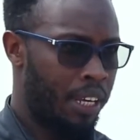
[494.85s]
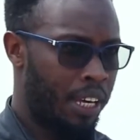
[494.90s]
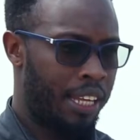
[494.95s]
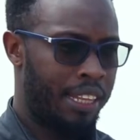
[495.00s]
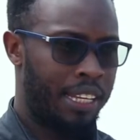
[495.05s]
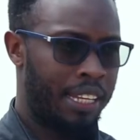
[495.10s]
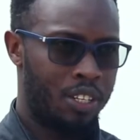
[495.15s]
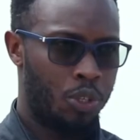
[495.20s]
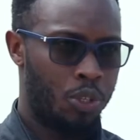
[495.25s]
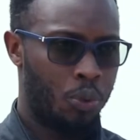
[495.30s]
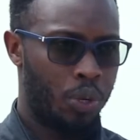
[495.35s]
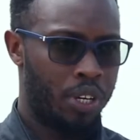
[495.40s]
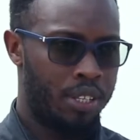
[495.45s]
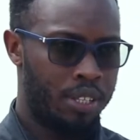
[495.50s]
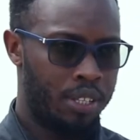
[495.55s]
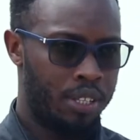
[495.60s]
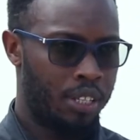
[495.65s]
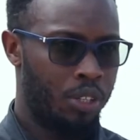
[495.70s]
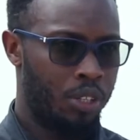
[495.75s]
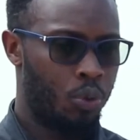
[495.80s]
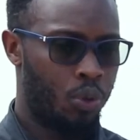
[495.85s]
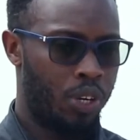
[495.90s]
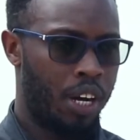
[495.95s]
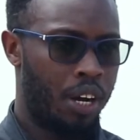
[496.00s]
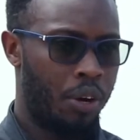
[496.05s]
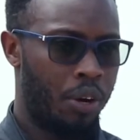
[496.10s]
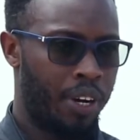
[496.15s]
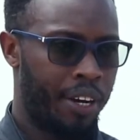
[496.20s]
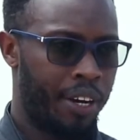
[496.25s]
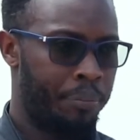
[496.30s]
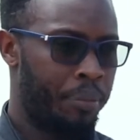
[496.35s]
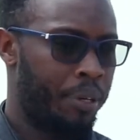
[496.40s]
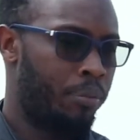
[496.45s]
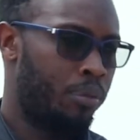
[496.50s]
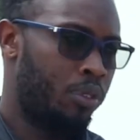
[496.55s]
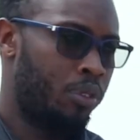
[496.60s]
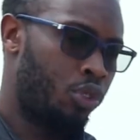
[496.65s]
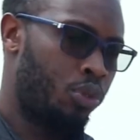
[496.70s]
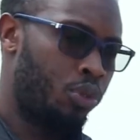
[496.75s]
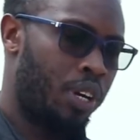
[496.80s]
And that is why SILQU now can be
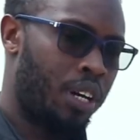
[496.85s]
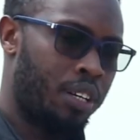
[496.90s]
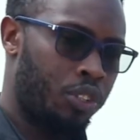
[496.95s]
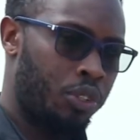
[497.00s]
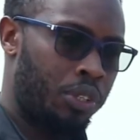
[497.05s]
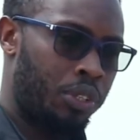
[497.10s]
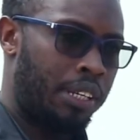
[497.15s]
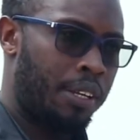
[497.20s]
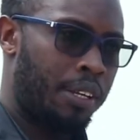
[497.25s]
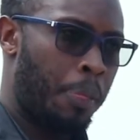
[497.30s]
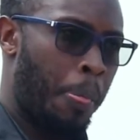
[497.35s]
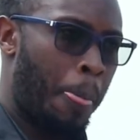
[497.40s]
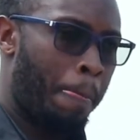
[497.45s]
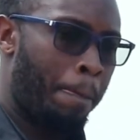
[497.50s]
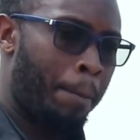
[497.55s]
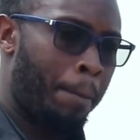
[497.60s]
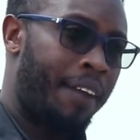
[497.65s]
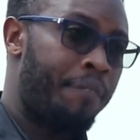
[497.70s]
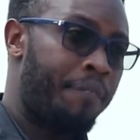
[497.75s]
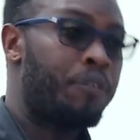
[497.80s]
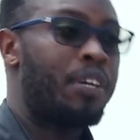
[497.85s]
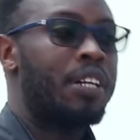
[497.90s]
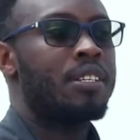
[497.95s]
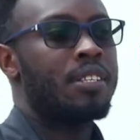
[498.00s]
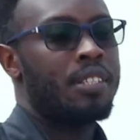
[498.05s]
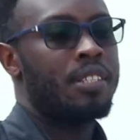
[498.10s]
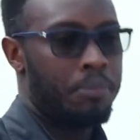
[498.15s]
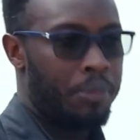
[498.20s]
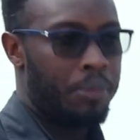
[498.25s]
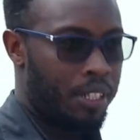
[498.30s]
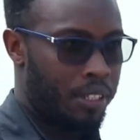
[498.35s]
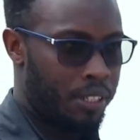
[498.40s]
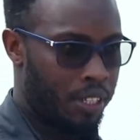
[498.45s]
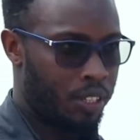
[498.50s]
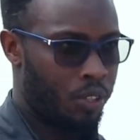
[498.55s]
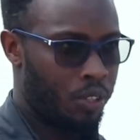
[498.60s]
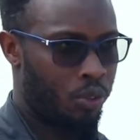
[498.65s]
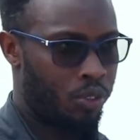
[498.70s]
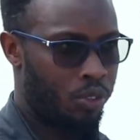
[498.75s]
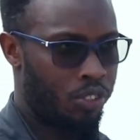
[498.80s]
able to actually advance them in the
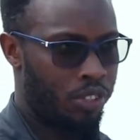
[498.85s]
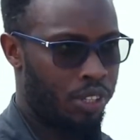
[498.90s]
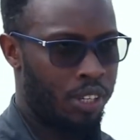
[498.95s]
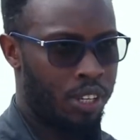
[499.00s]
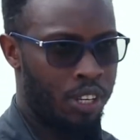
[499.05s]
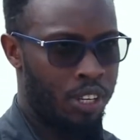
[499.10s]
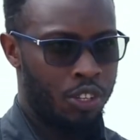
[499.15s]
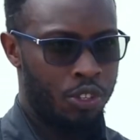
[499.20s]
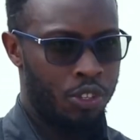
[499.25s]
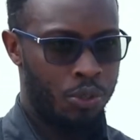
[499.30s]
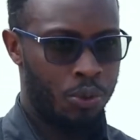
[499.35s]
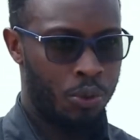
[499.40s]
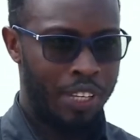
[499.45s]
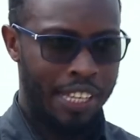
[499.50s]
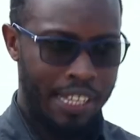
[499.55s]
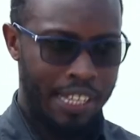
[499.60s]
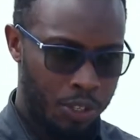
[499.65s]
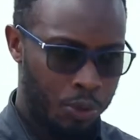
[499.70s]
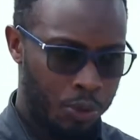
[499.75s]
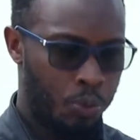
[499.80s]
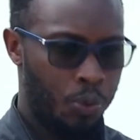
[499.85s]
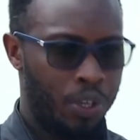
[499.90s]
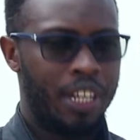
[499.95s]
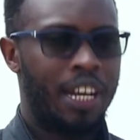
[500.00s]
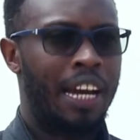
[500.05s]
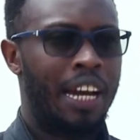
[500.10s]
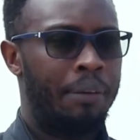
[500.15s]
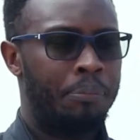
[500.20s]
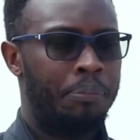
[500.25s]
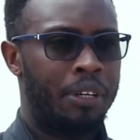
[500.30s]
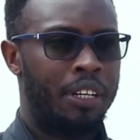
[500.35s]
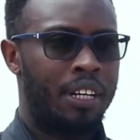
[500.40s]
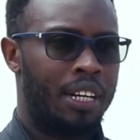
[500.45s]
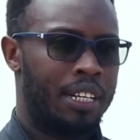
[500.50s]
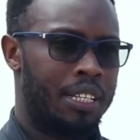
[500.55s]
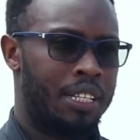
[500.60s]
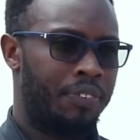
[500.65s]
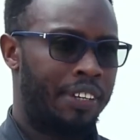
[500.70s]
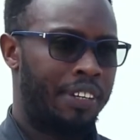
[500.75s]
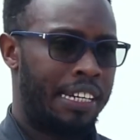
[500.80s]
technology. So yes, we can be
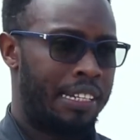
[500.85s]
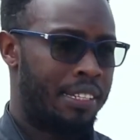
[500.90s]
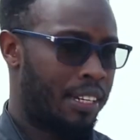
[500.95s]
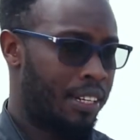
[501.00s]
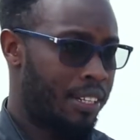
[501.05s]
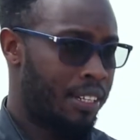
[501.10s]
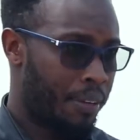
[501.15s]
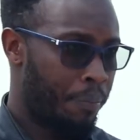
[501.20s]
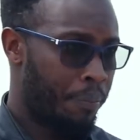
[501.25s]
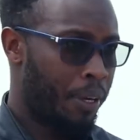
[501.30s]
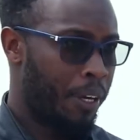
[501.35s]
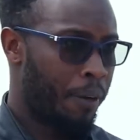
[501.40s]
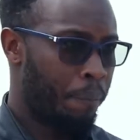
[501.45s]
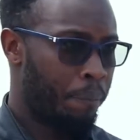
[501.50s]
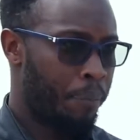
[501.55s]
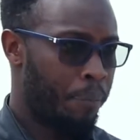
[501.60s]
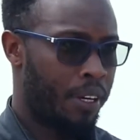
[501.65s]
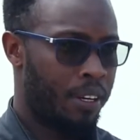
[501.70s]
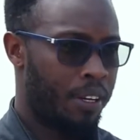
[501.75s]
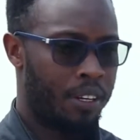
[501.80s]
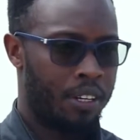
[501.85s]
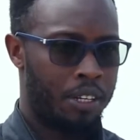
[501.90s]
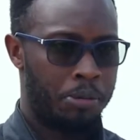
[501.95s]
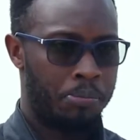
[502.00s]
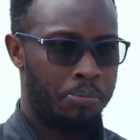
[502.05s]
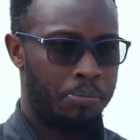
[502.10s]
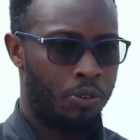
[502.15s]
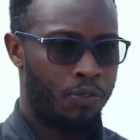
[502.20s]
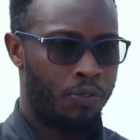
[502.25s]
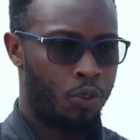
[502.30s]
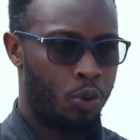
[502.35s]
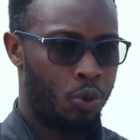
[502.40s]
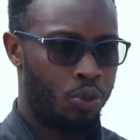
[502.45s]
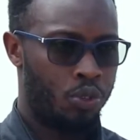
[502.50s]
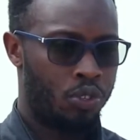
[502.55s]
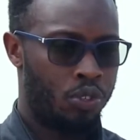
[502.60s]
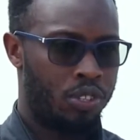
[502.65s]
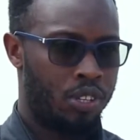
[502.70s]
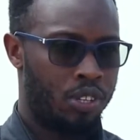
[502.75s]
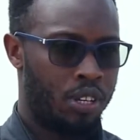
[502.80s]
classified as an SMA, of
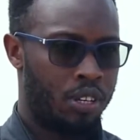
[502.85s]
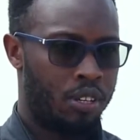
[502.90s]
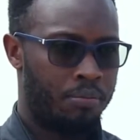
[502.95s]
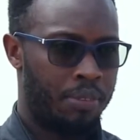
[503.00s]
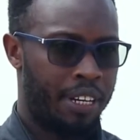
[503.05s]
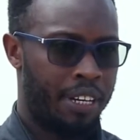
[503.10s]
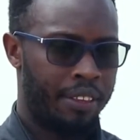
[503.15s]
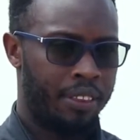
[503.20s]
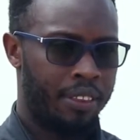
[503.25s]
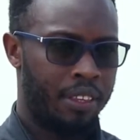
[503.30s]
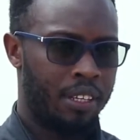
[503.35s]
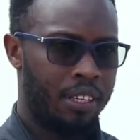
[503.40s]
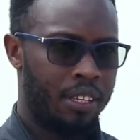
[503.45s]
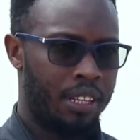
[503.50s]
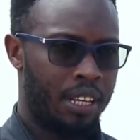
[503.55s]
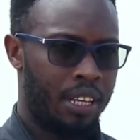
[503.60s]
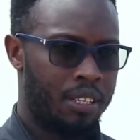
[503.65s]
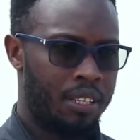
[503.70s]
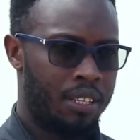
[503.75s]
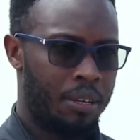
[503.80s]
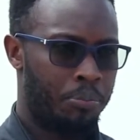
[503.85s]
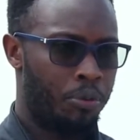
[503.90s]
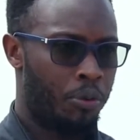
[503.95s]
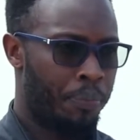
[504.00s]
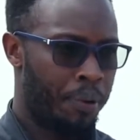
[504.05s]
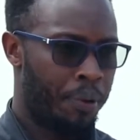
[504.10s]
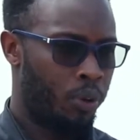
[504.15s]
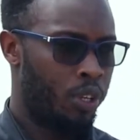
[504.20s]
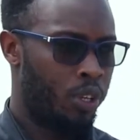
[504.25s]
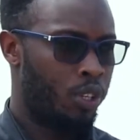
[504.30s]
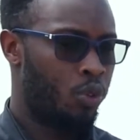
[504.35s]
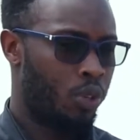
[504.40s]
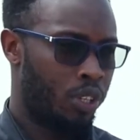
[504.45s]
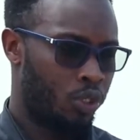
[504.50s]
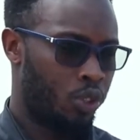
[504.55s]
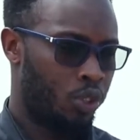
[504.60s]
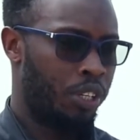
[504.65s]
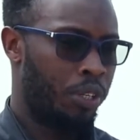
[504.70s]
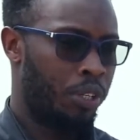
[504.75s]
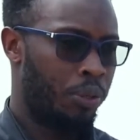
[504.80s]
course, and I think that's a proper way to
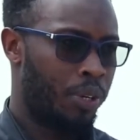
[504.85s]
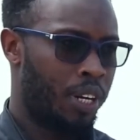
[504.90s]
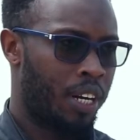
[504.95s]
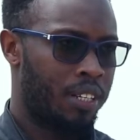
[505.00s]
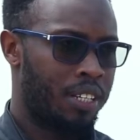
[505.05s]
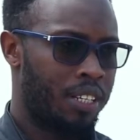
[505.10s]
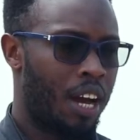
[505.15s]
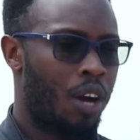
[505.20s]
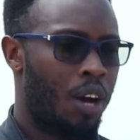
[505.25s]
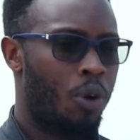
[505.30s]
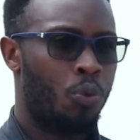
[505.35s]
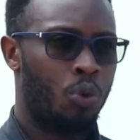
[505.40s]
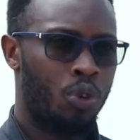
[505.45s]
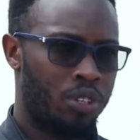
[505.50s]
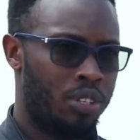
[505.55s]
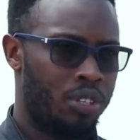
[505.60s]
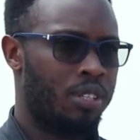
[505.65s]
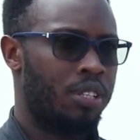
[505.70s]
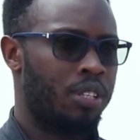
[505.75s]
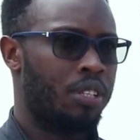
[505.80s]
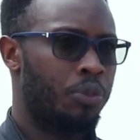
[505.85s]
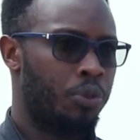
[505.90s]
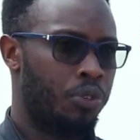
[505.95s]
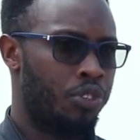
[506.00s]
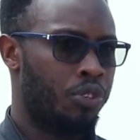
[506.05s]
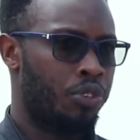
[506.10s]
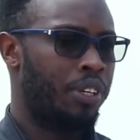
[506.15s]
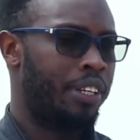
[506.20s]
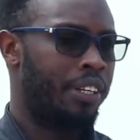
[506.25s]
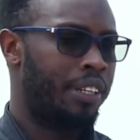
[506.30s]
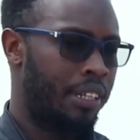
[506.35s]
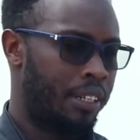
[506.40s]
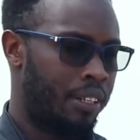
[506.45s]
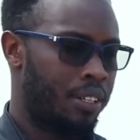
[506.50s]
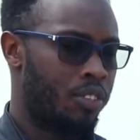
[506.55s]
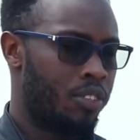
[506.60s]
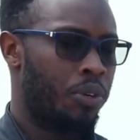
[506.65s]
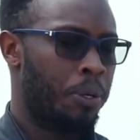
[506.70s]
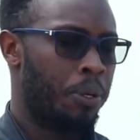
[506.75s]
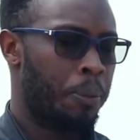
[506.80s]
actually look at what SILQU is doing in the
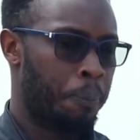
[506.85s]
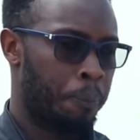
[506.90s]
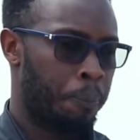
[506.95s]
industry.